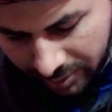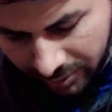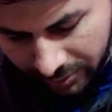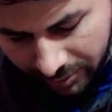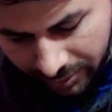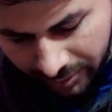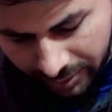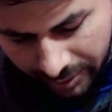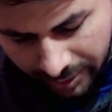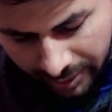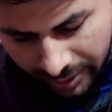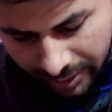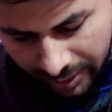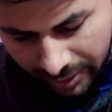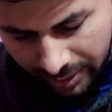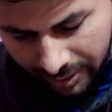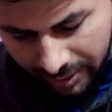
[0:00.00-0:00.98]
So
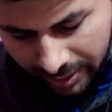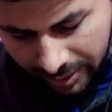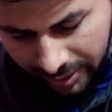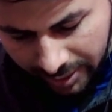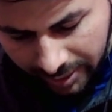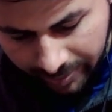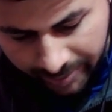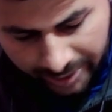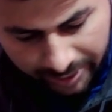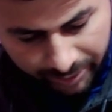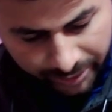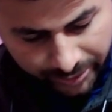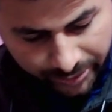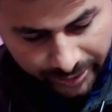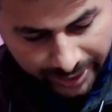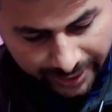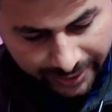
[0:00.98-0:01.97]
if I
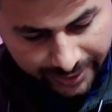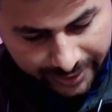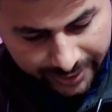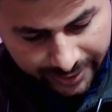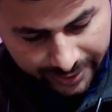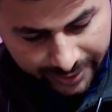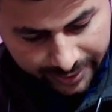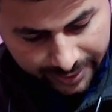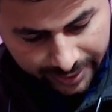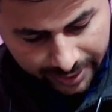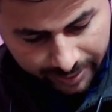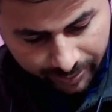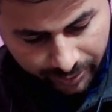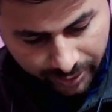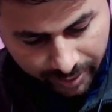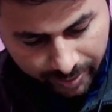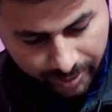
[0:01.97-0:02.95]
want to write it
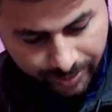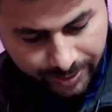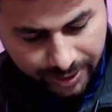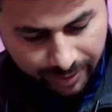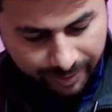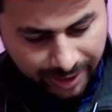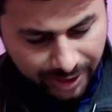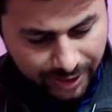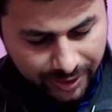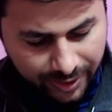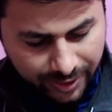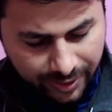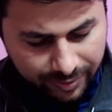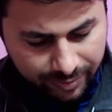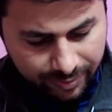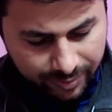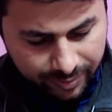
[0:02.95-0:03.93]
in form of
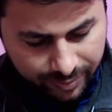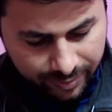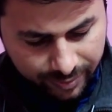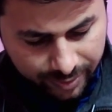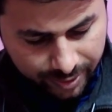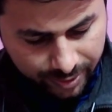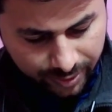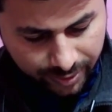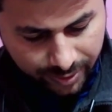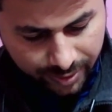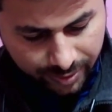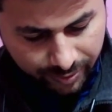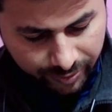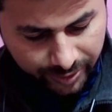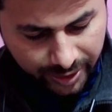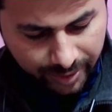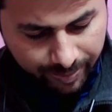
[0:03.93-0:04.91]
summation,
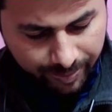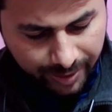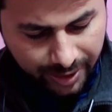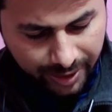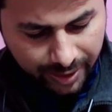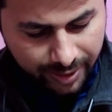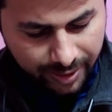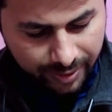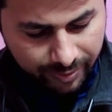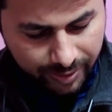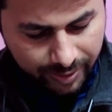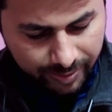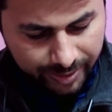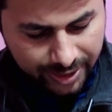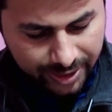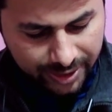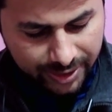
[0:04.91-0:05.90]
so Vp
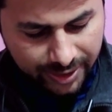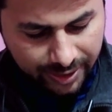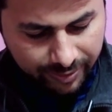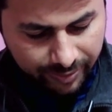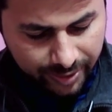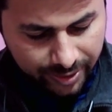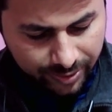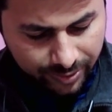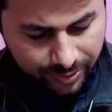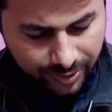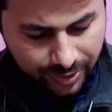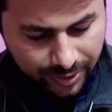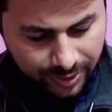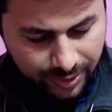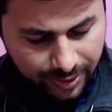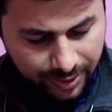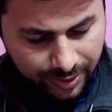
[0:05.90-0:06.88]
will be just equal to
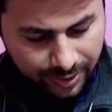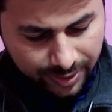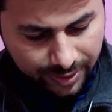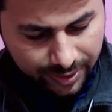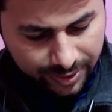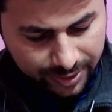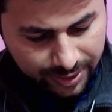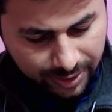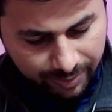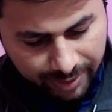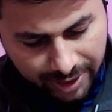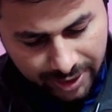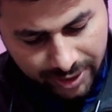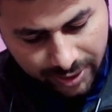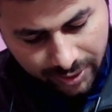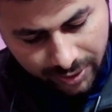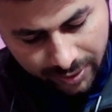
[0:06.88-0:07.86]

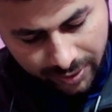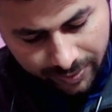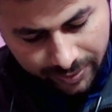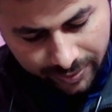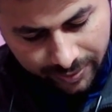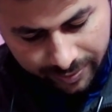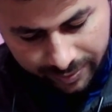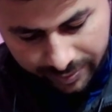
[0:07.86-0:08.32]
summation of,